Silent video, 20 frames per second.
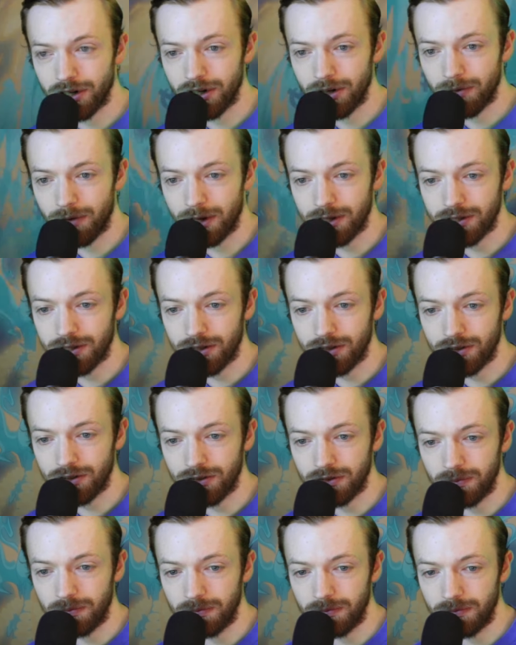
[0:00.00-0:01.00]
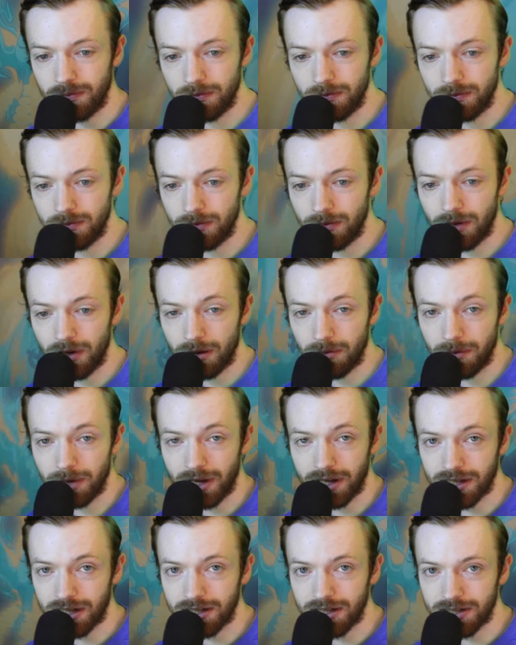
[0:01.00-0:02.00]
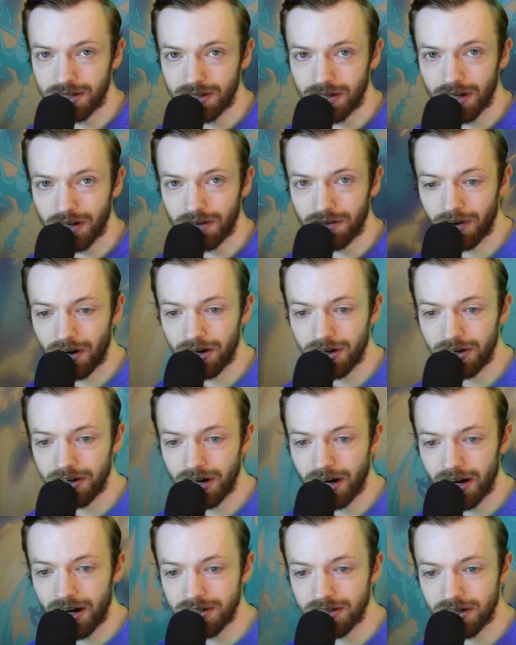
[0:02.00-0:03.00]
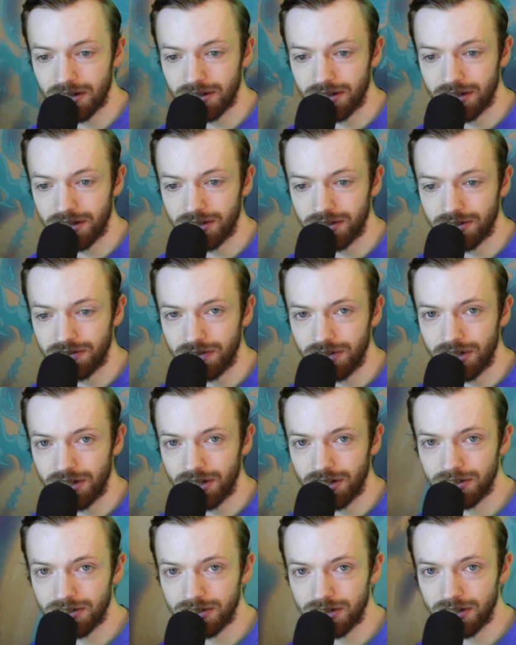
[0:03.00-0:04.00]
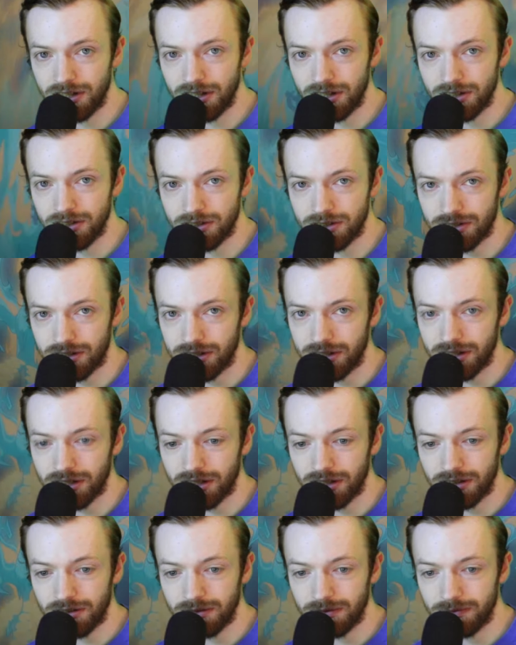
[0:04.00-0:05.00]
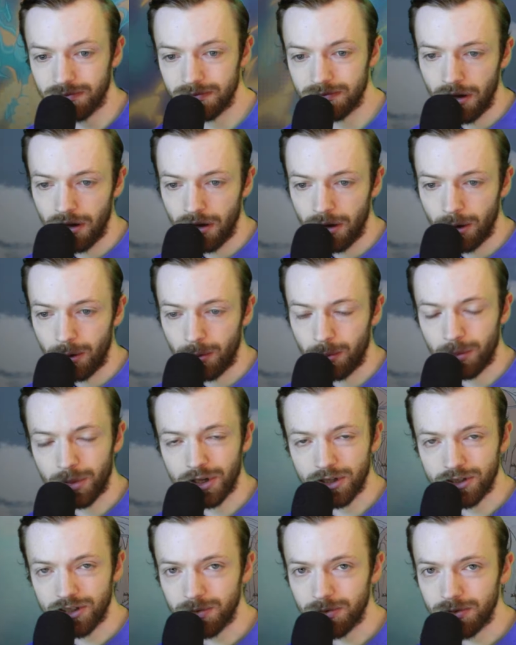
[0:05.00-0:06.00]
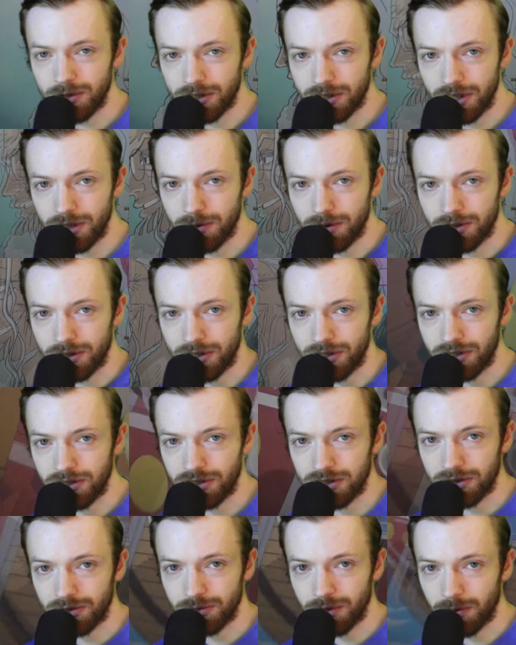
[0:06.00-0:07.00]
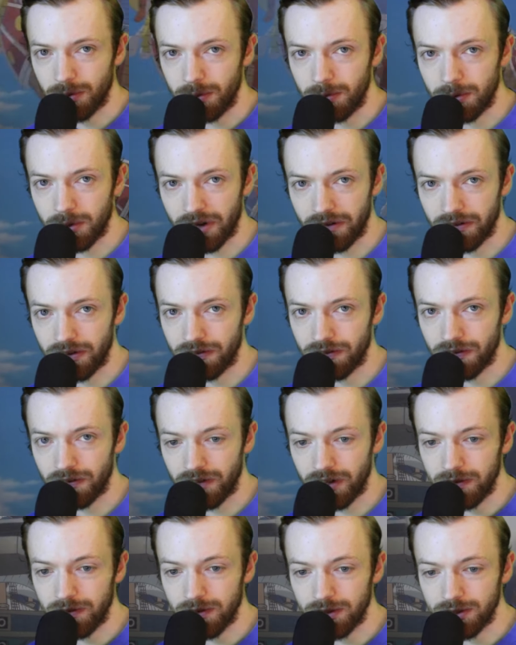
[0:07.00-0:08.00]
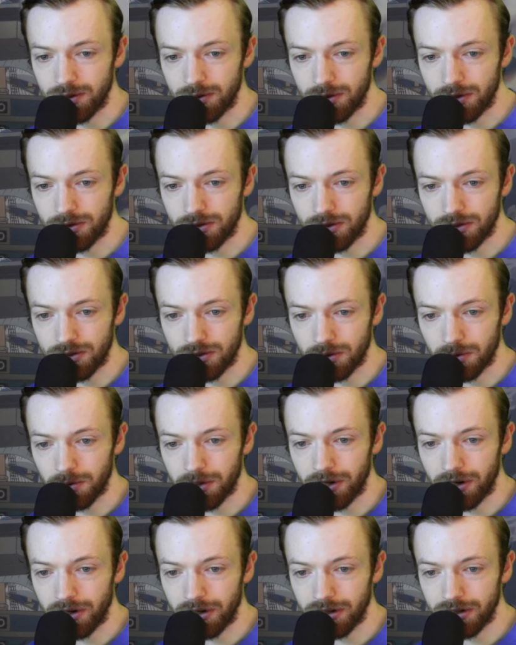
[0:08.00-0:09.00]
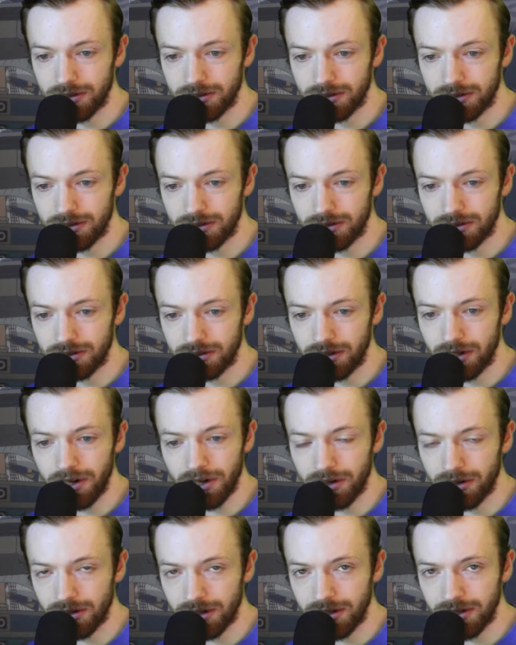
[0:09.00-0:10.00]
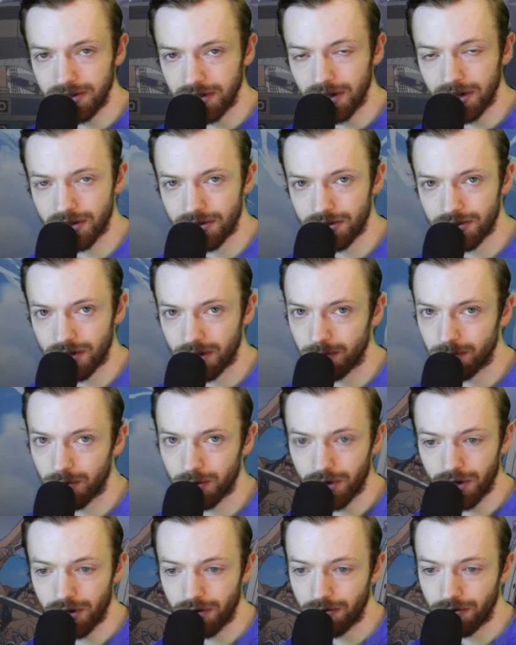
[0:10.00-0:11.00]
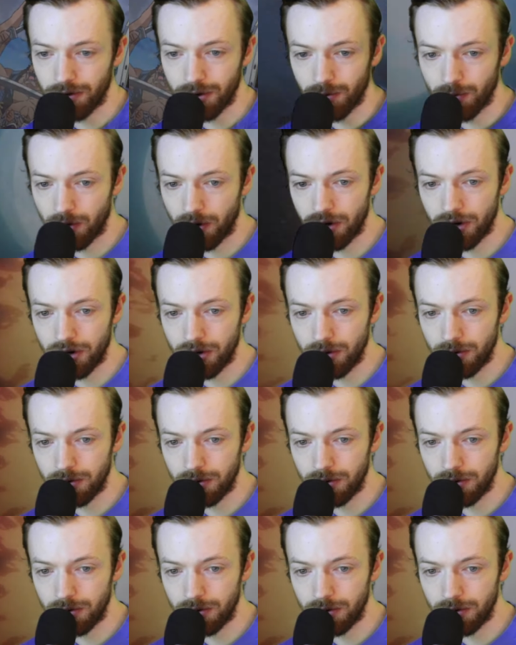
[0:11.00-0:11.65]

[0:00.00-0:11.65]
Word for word: myself because I just like fire guys and I think his Phoenix thing is sick. But a similar thing with this, where people have different favorites, is with the story arcs. There are easy answers like Marineford, Wano, or